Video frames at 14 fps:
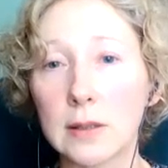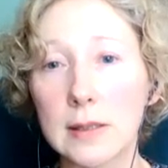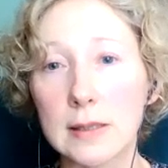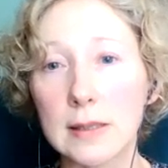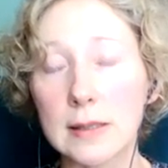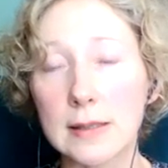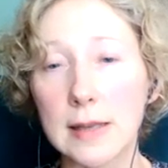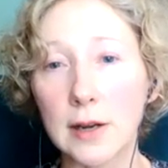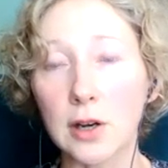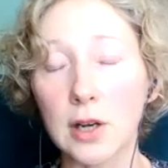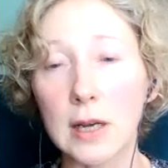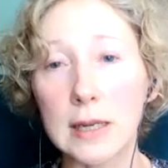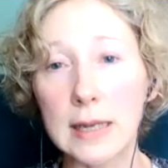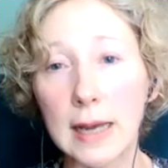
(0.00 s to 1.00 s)
illnesses that
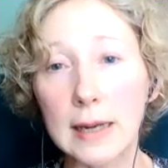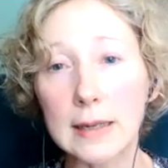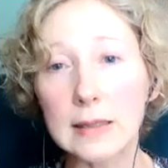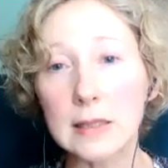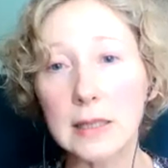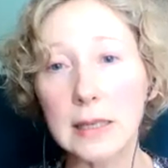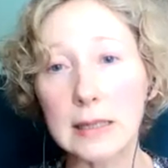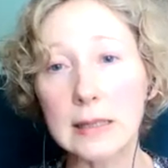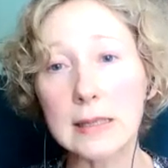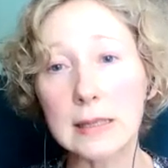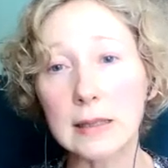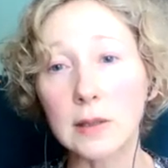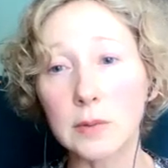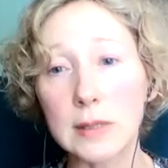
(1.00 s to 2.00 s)
are connected to
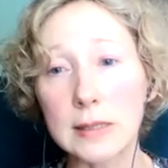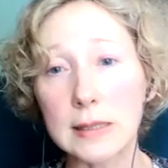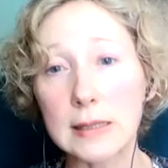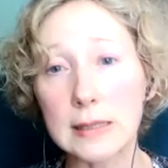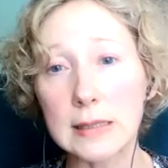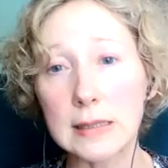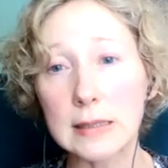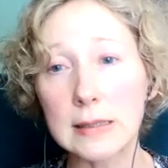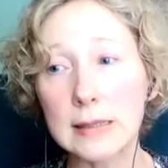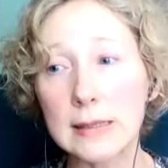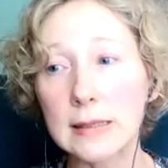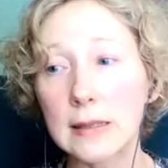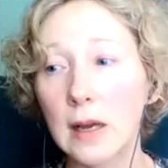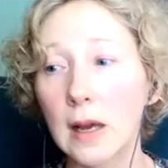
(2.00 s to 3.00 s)
insulin
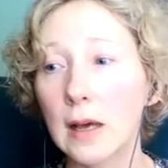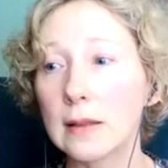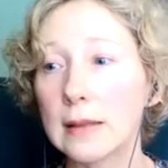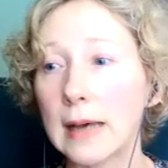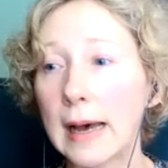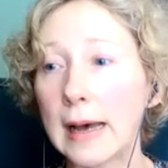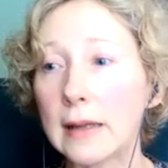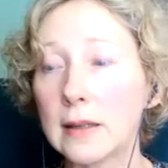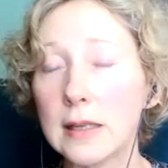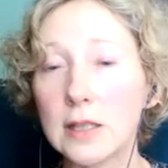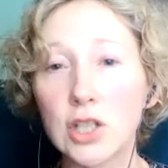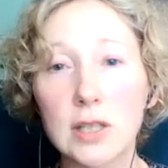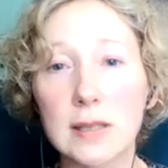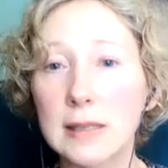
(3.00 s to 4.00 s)
resistance that
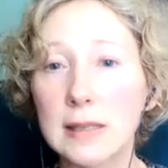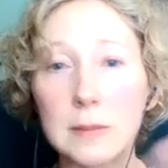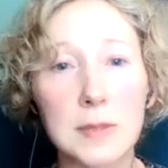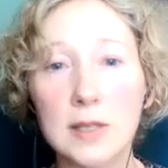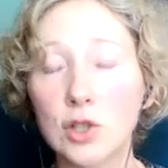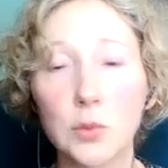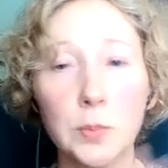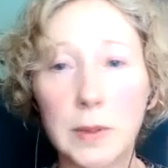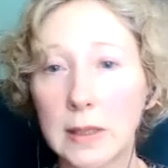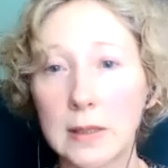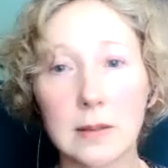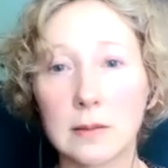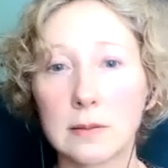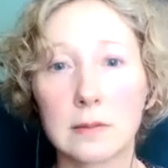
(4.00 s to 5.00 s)
it just seems
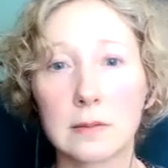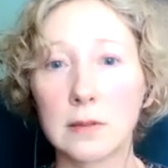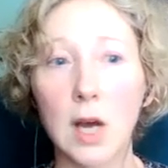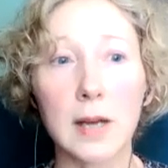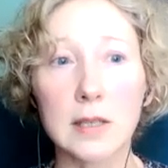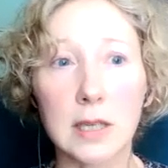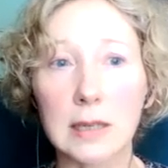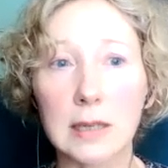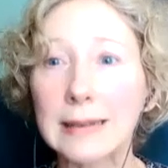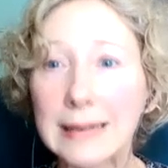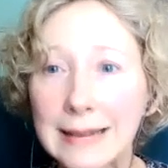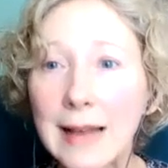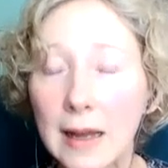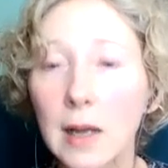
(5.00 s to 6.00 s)
stupid not to
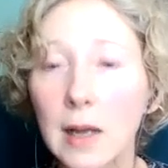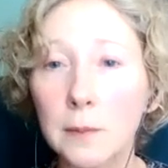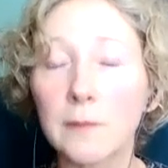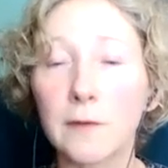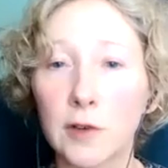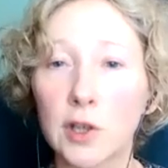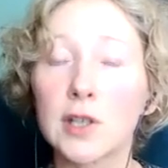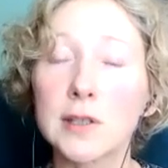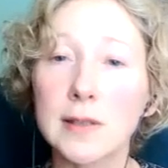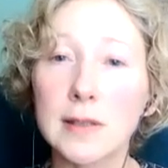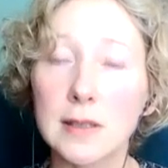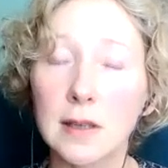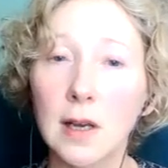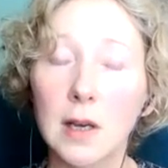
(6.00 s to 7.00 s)
clean that up
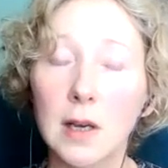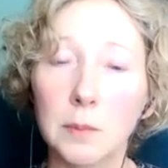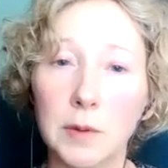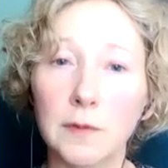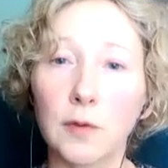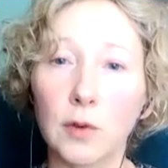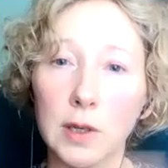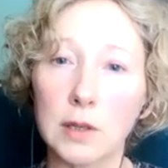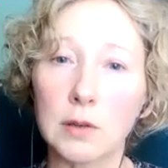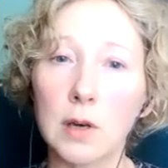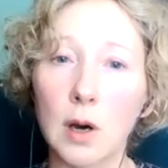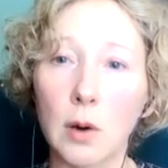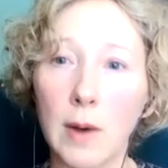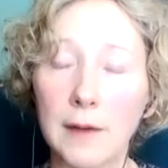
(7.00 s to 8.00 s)
first before you
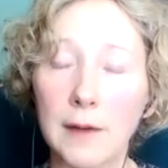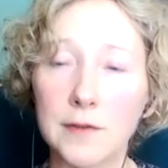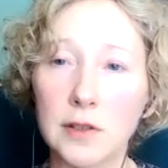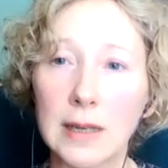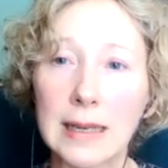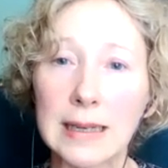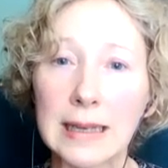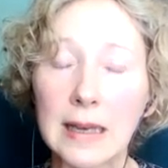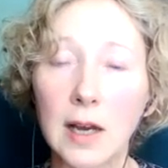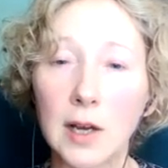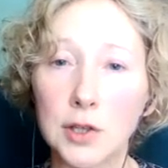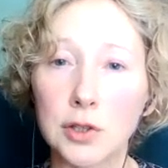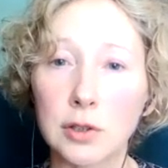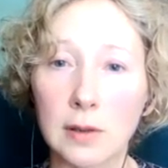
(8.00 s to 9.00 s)
go after any
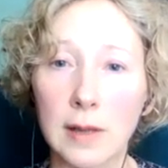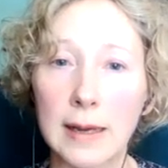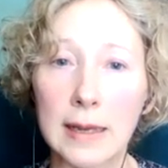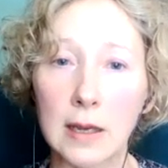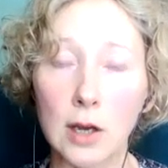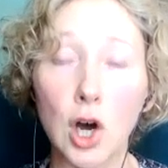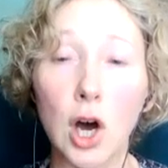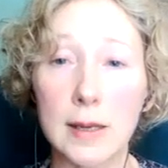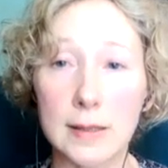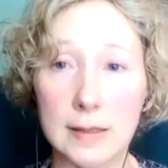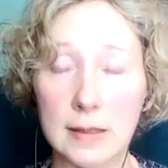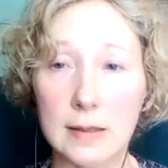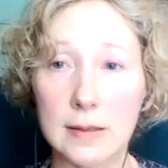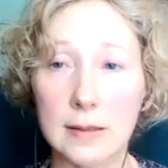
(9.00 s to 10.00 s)
underlying
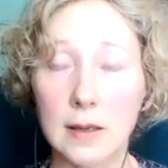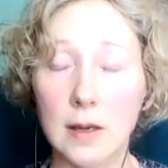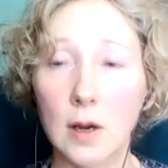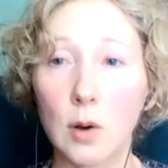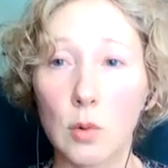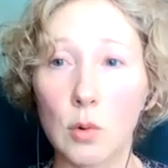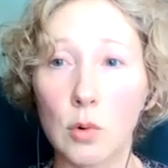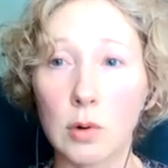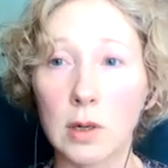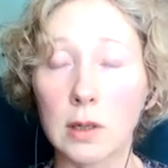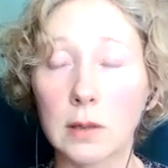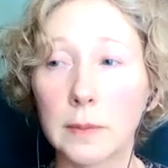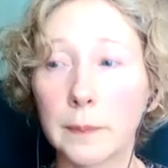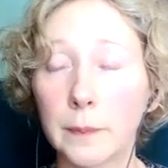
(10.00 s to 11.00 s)
causes
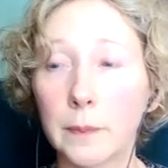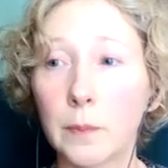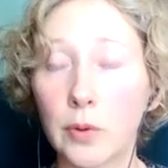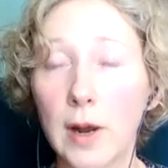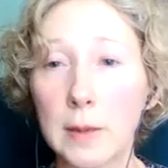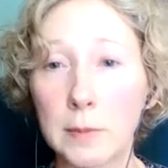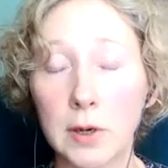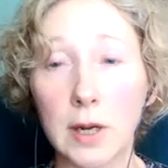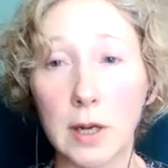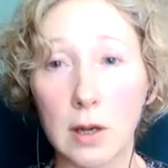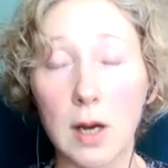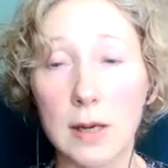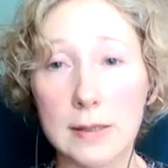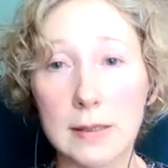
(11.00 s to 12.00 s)
or primary
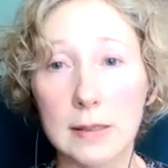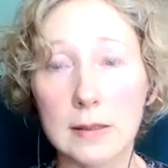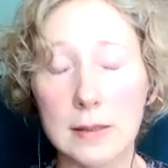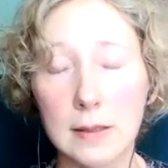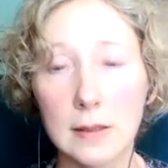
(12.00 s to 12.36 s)
yeah causes. start